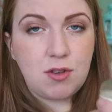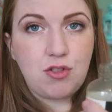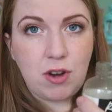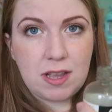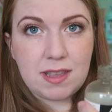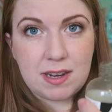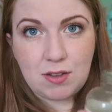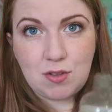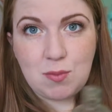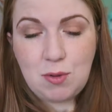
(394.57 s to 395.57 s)
If you drank that
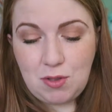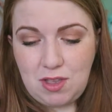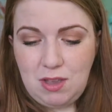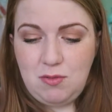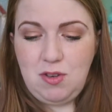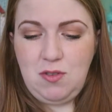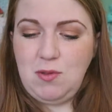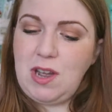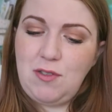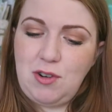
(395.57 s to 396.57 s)
as a smoothie, you
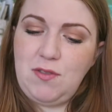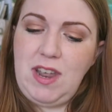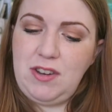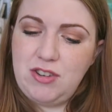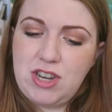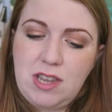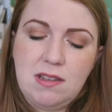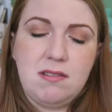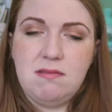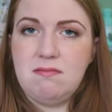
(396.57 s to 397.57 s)
would have a lot of energy.